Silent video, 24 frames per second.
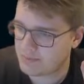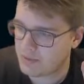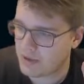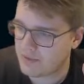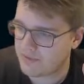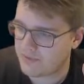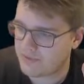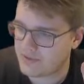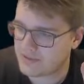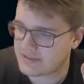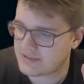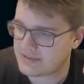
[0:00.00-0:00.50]

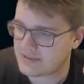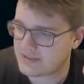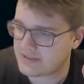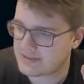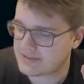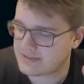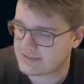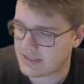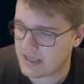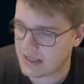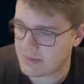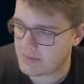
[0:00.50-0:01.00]
But this
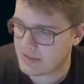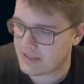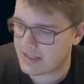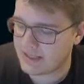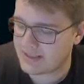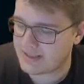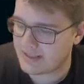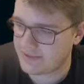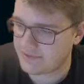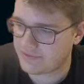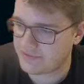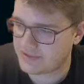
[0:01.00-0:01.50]
is, I mean,
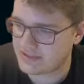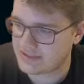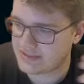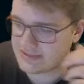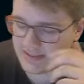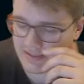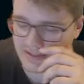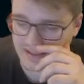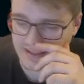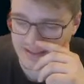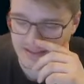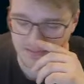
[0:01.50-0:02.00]
I definitely
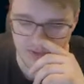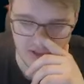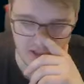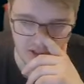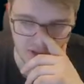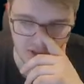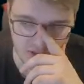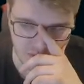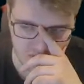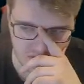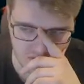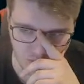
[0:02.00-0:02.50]
see this
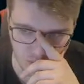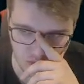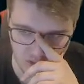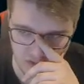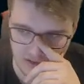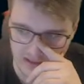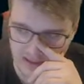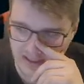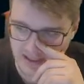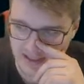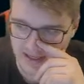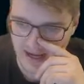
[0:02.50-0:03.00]
being
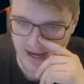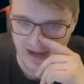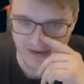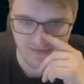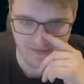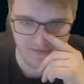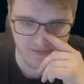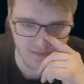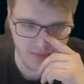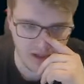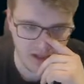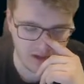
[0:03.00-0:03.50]
usable.
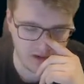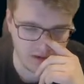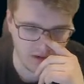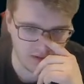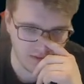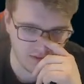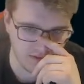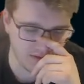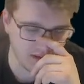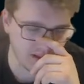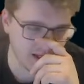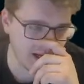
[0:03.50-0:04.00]
I've been
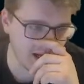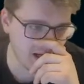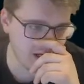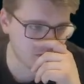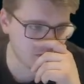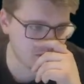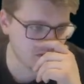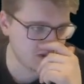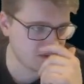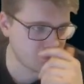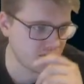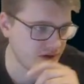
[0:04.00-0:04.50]
on
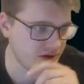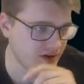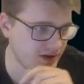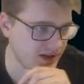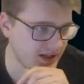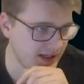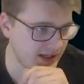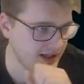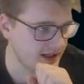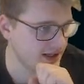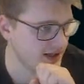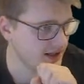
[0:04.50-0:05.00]
engagements where
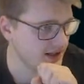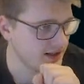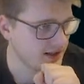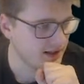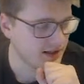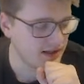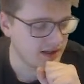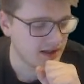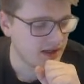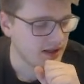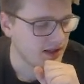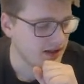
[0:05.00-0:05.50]
the
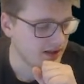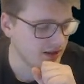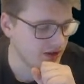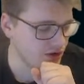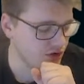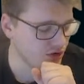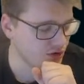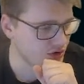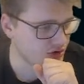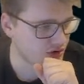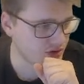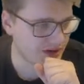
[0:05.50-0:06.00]

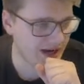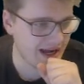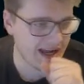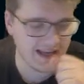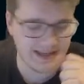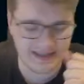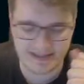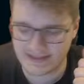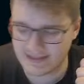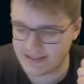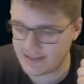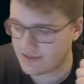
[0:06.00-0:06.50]
user
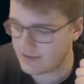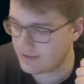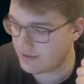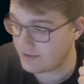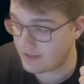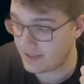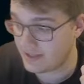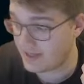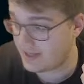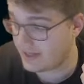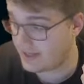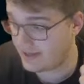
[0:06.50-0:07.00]
has
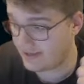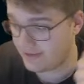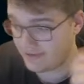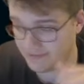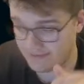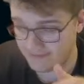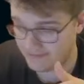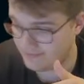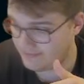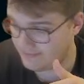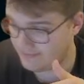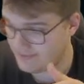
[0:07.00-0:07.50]
their
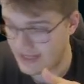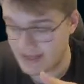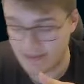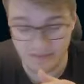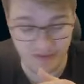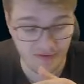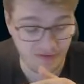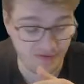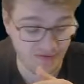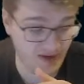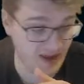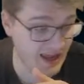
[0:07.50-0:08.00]

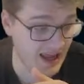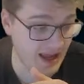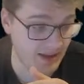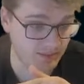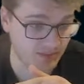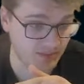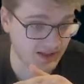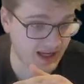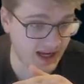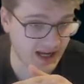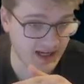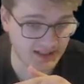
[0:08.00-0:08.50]
MFA
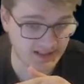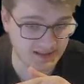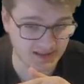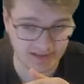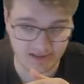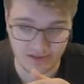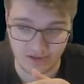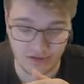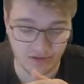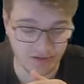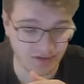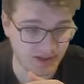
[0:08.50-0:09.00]

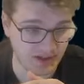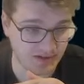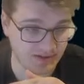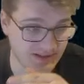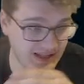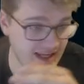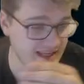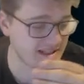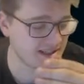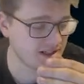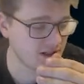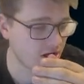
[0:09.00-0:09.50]
applications on their
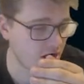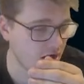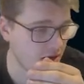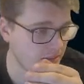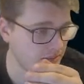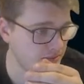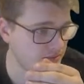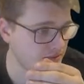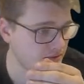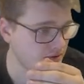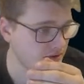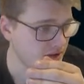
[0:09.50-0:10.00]

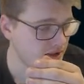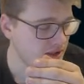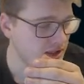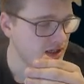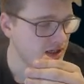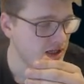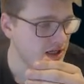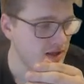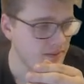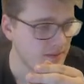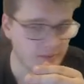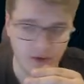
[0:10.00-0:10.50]
desktop,
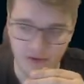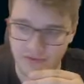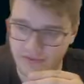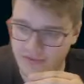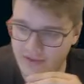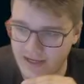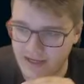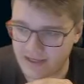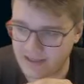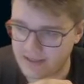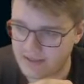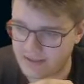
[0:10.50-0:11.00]
but
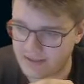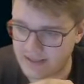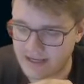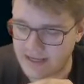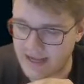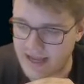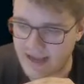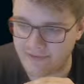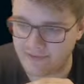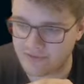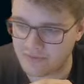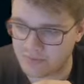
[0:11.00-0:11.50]

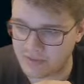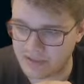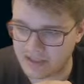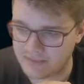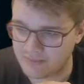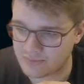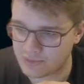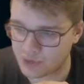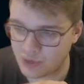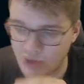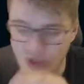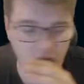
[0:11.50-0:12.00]
I haven't been
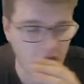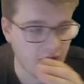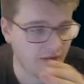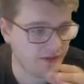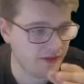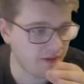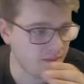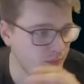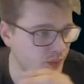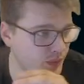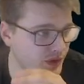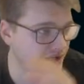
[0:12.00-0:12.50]
able to
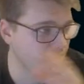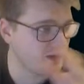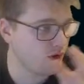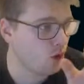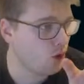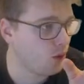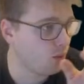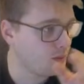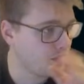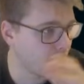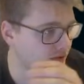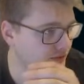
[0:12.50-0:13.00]
caught them with it
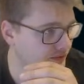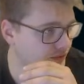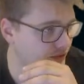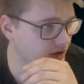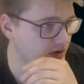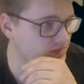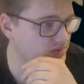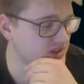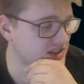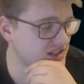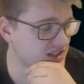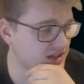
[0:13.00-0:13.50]
open for
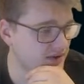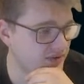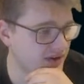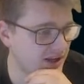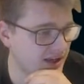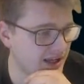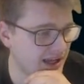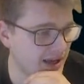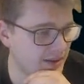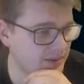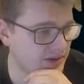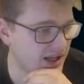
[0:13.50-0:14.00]
the specific
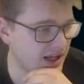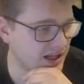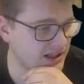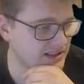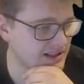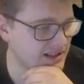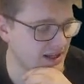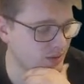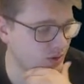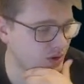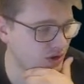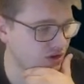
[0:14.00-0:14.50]

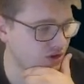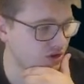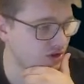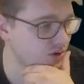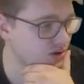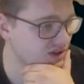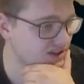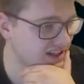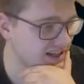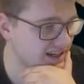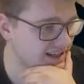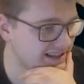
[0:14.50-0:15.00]
application I want to
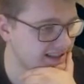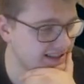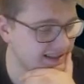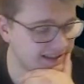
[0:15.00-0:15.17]
use.